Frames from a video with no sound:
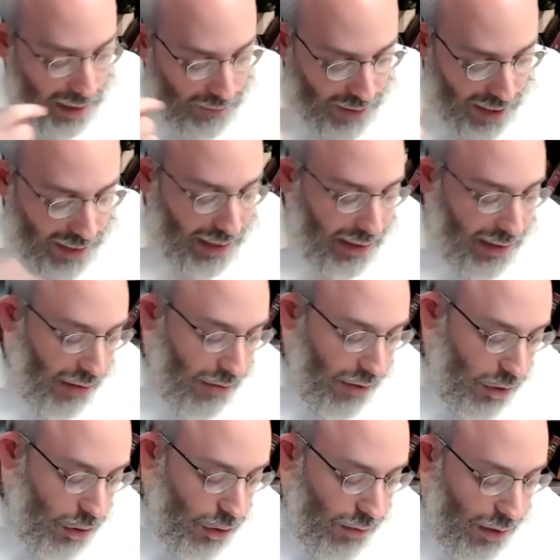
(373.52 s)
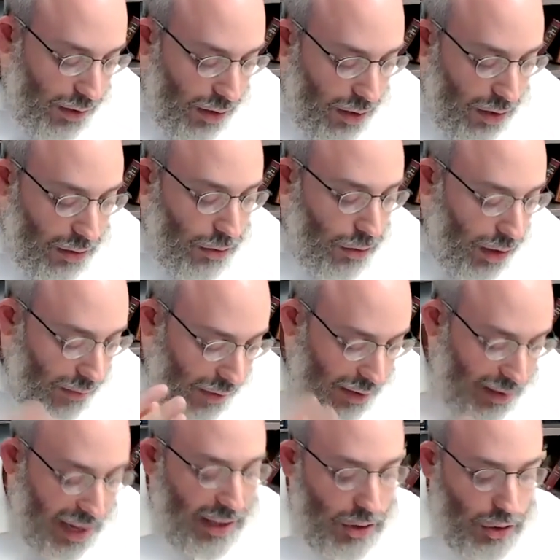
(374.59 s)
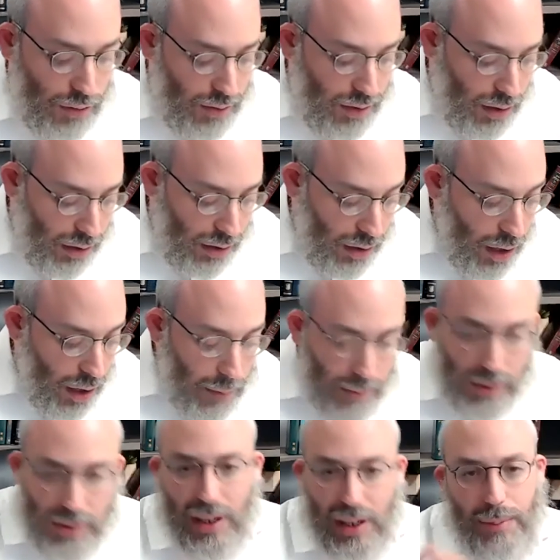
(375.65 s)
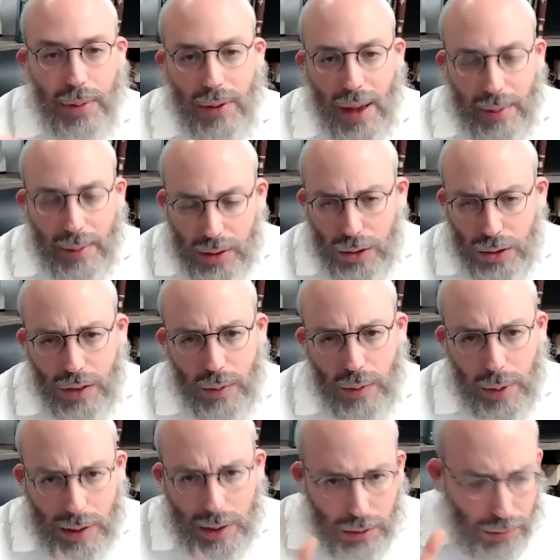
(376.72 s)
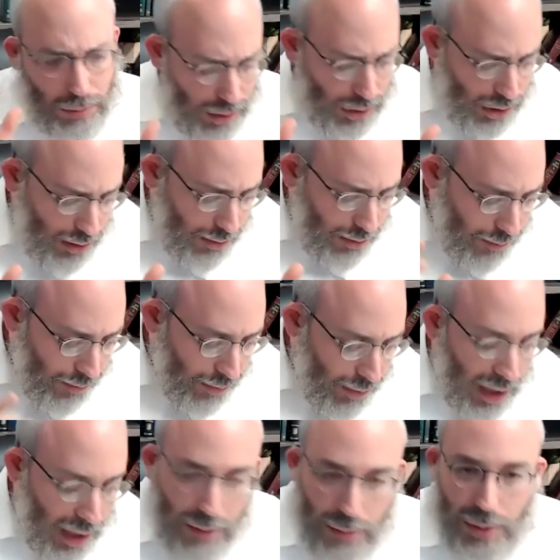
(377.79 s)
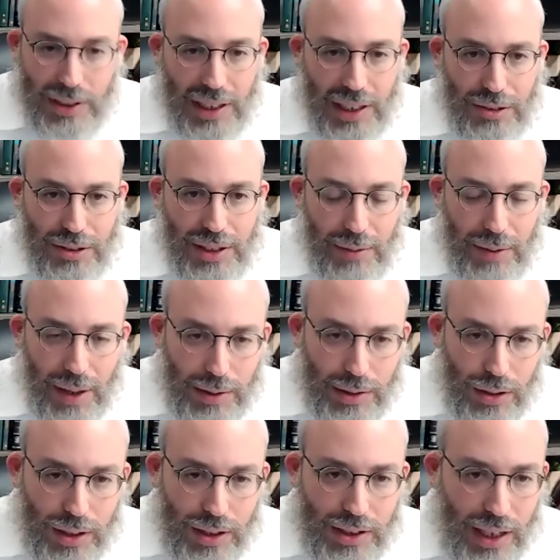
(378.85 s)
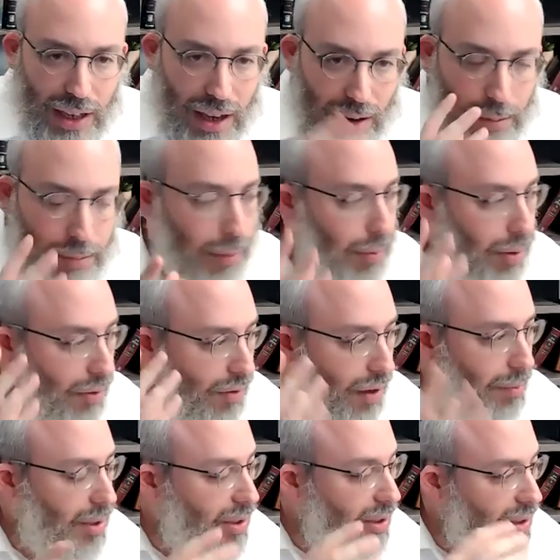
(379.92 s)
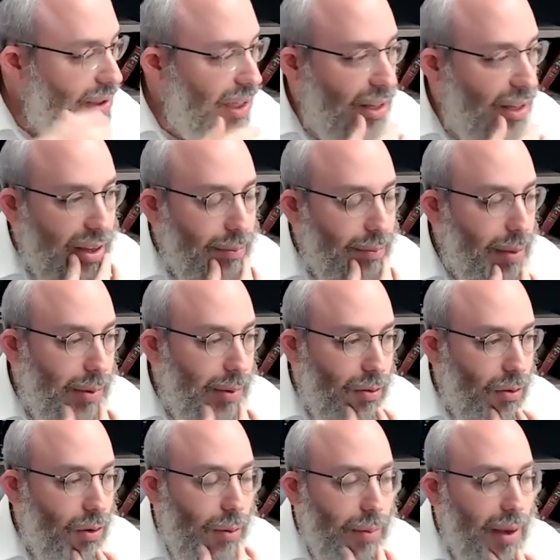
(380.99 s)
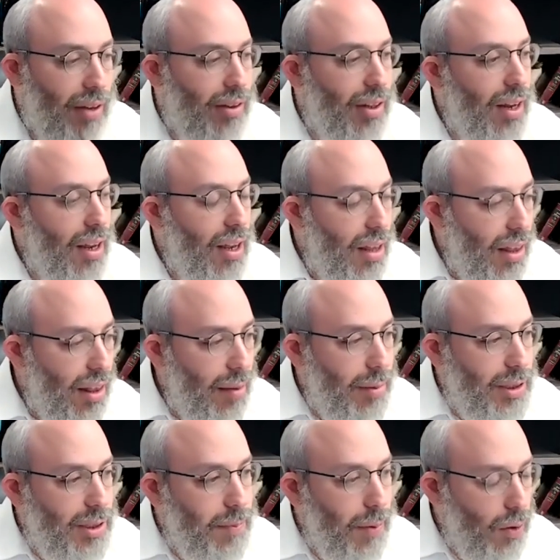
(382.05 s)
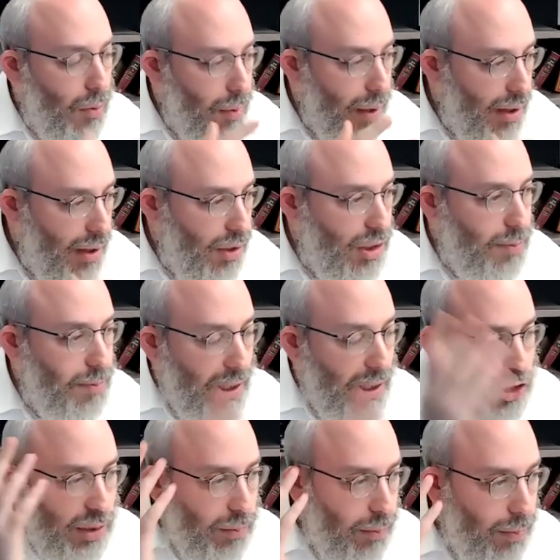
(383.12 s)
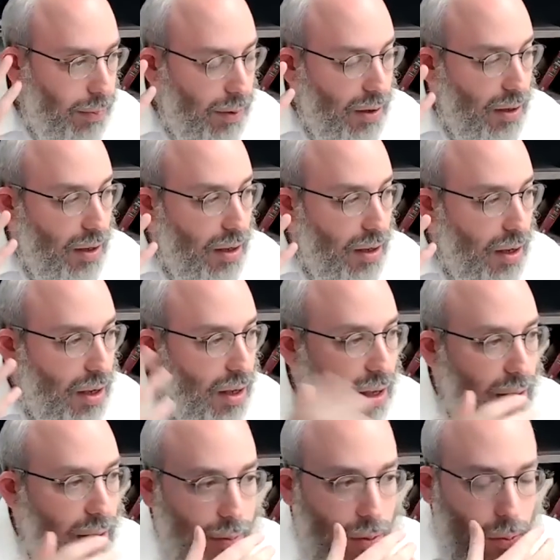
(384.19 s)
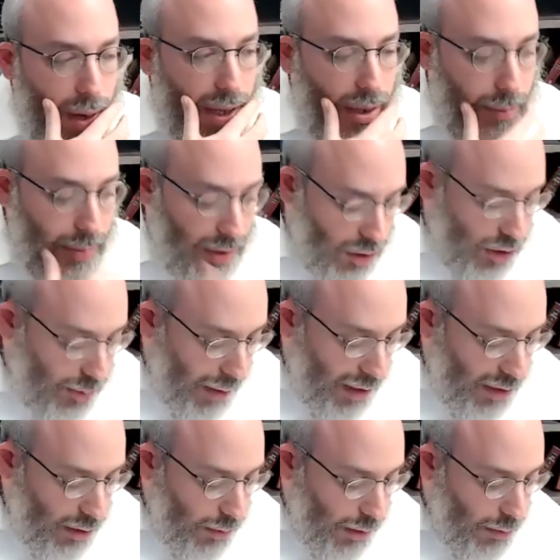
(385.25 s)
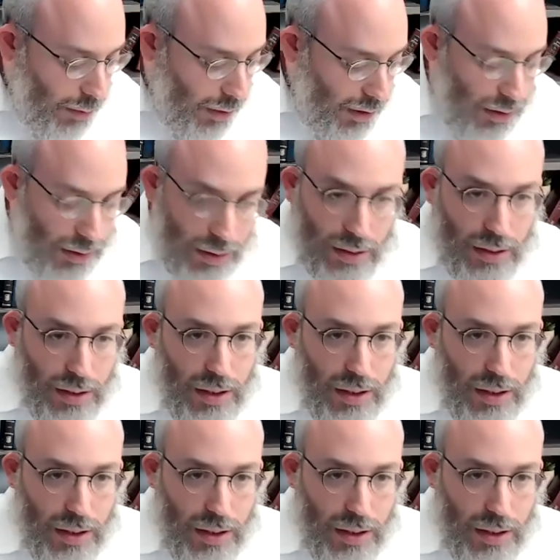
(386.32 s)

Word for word: Avada, darf ich tshuvetan, and ich will take tshuvetan. What's that? But I'll do tshuva, what's the rush? Which interesting, when I was learning the Sikha, I remember the famous Sikha that people talk about, that ever spoke when the spaceship um, went up into space, which was